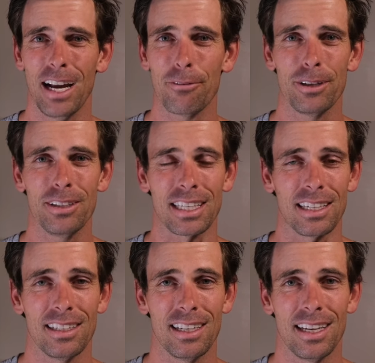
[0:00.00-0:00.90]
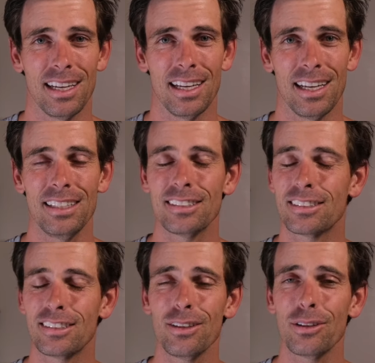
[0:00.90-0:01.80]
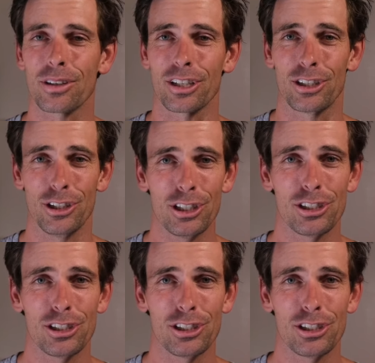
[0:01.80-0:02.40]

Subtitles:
really. It's still a good